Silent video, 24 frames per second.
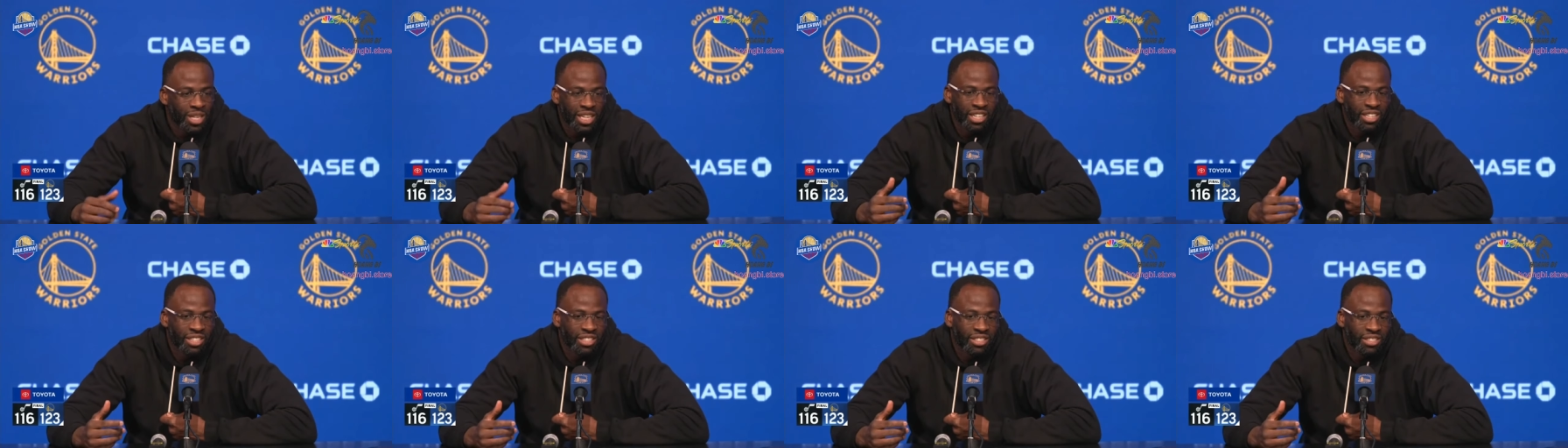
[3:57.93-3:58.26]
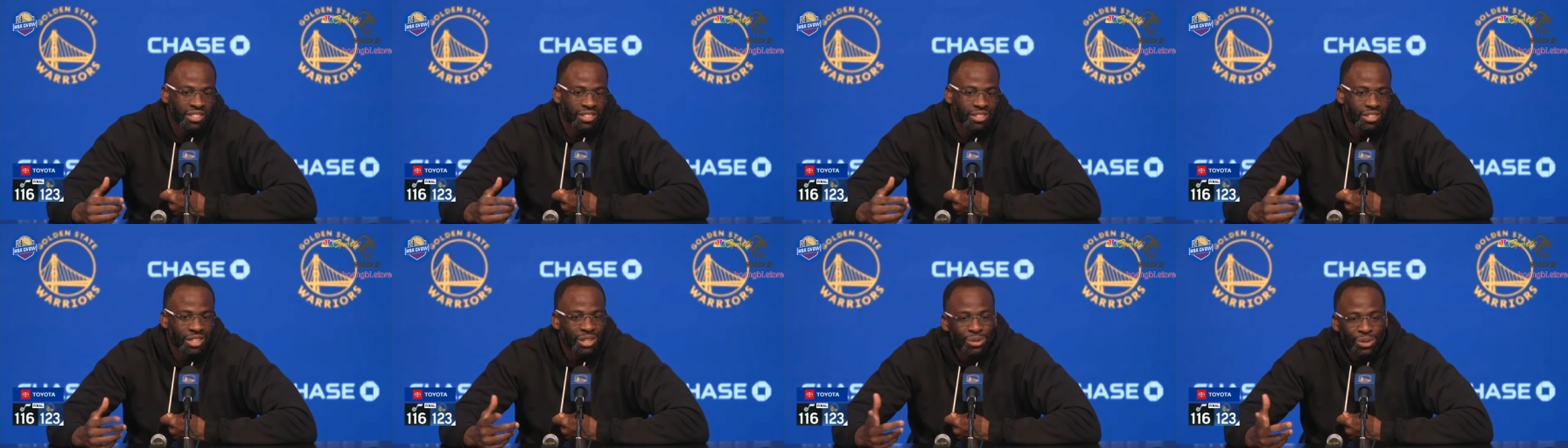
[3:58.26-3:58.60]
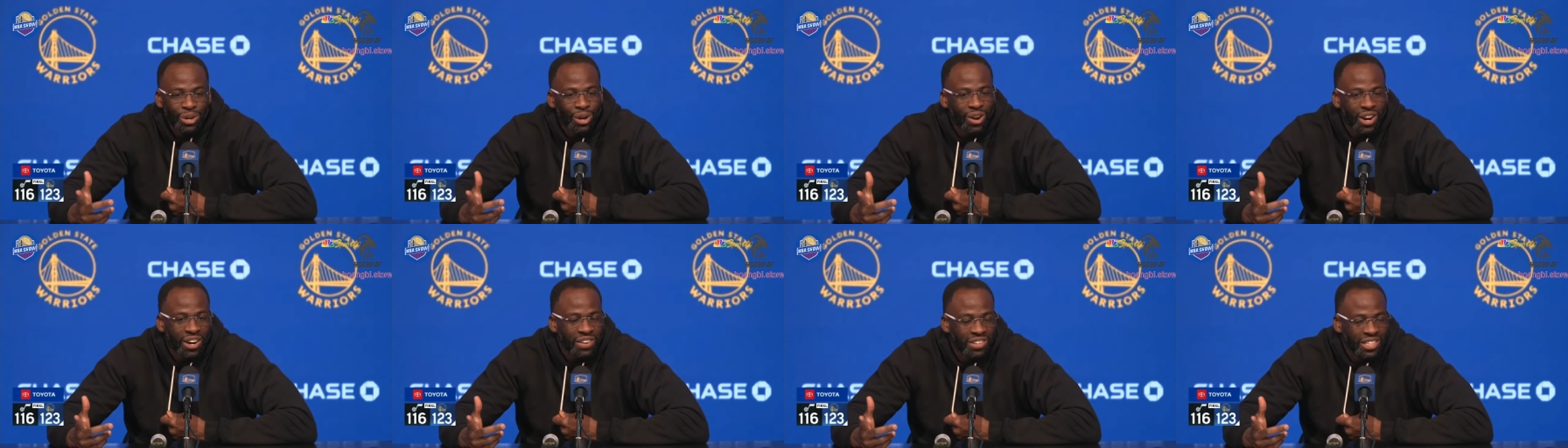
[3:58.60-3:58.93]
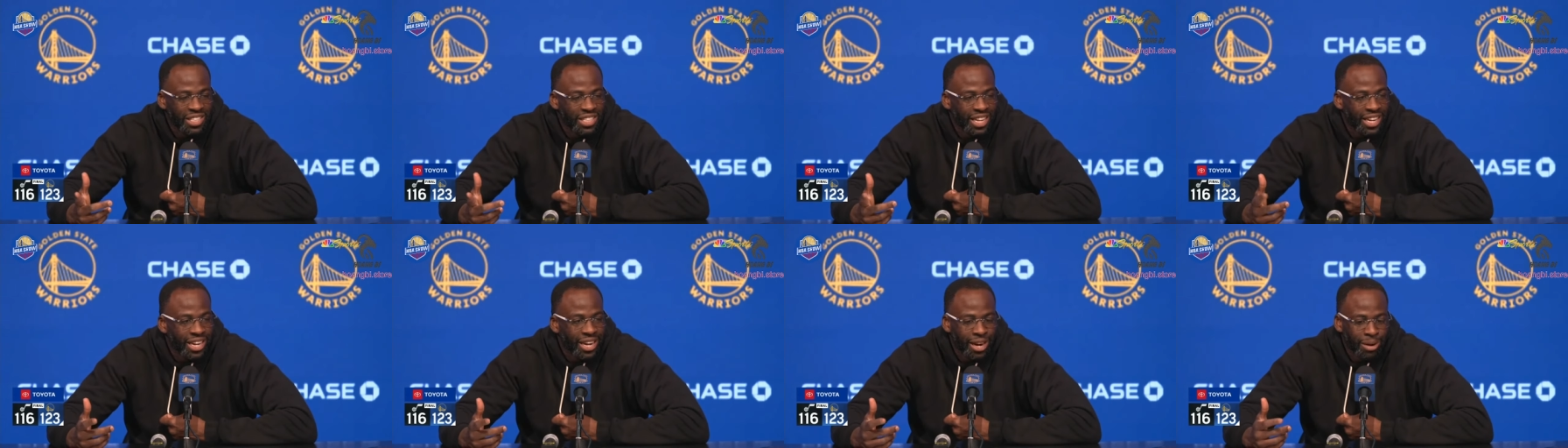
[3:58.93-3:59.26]
Because you know
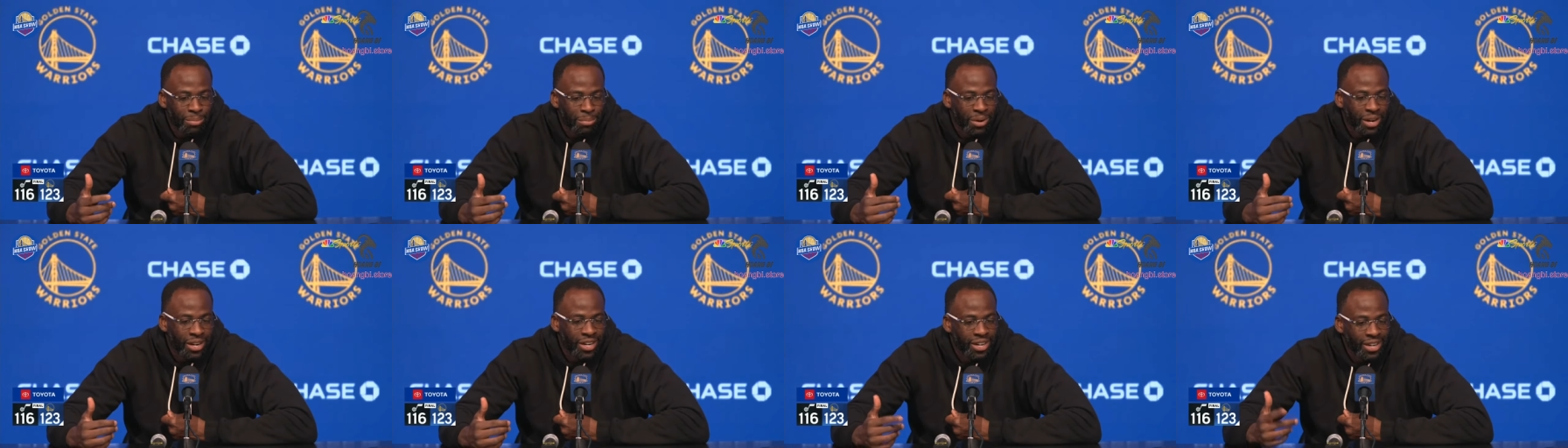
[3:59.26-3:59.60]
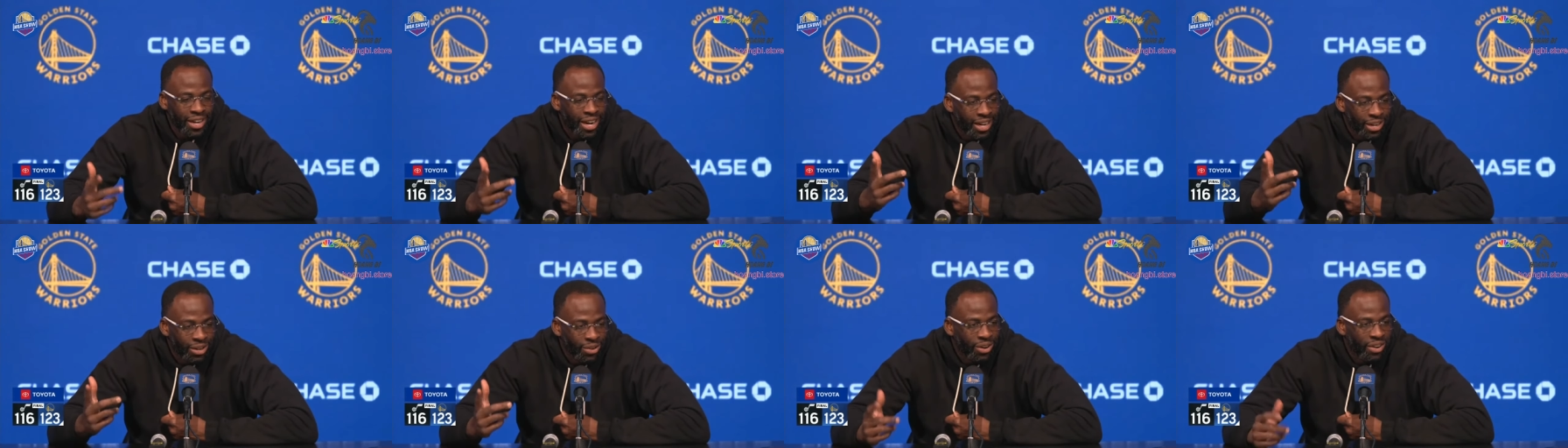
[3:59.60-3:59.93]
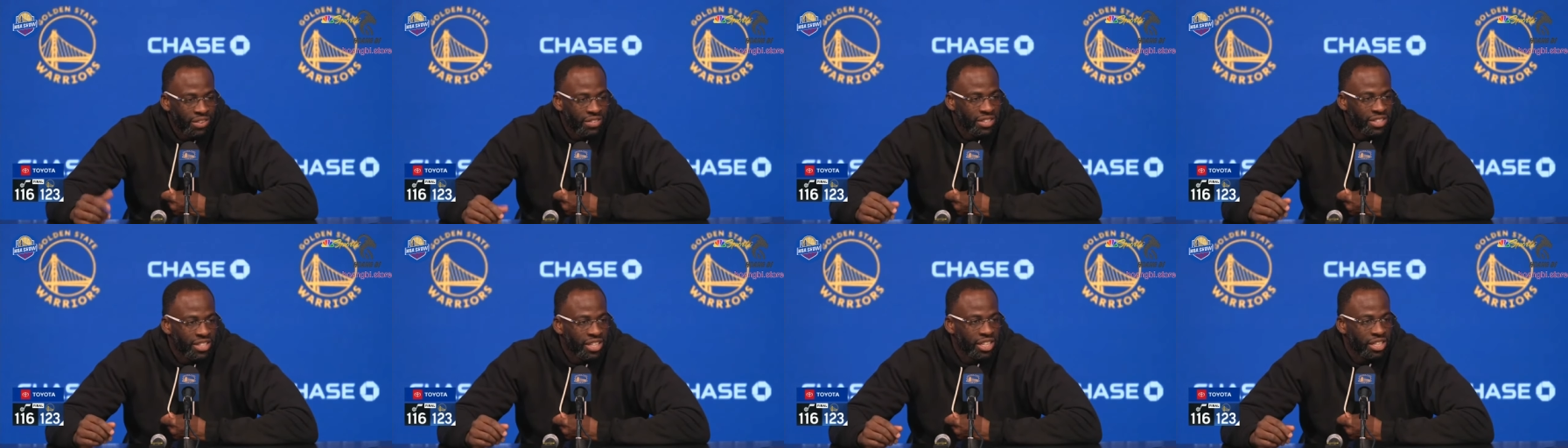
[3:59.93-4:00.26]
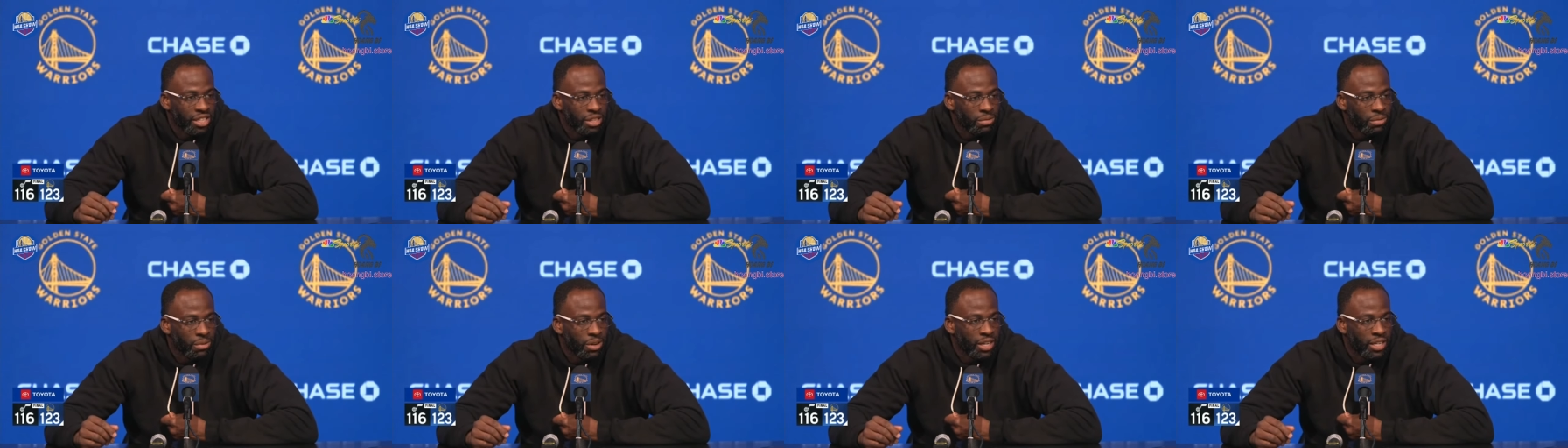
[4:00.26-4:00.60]
everything I'm running, I know
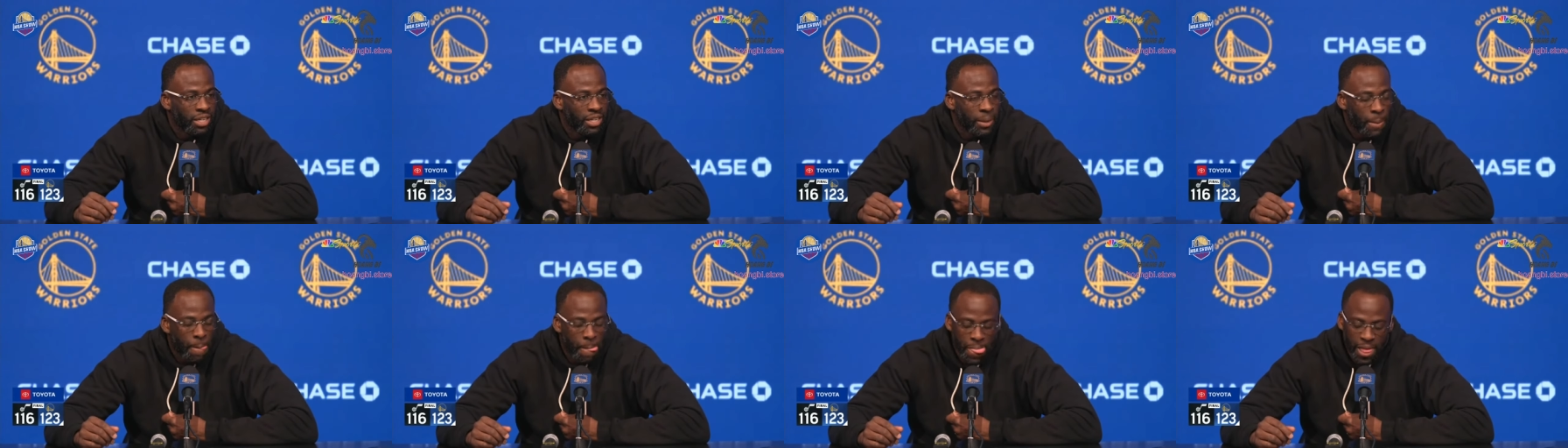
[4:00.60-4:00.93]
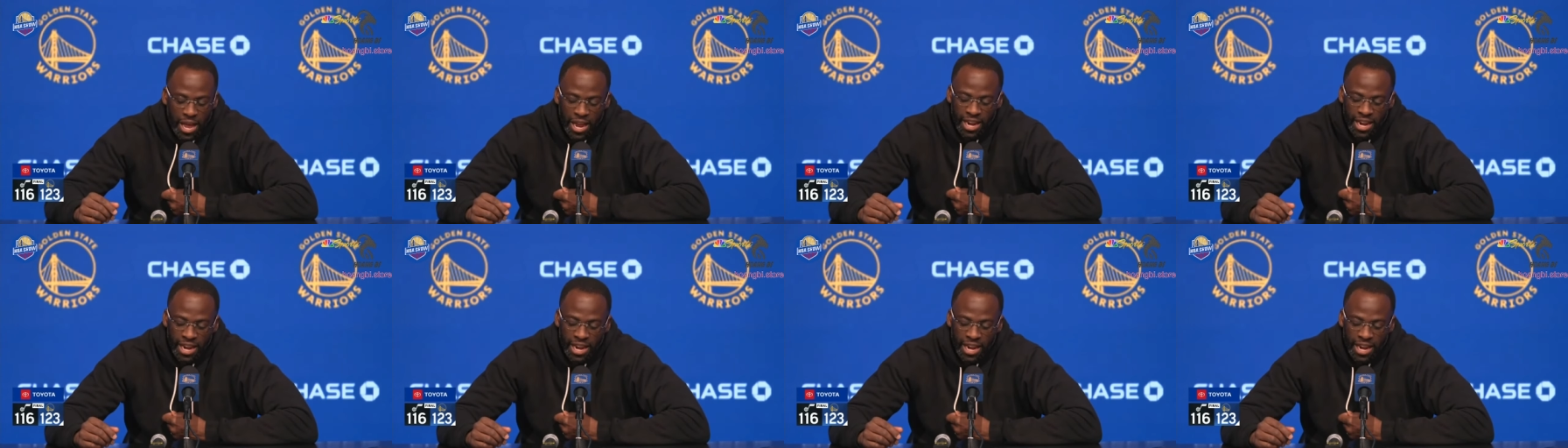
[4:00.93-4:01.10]
everything you're running,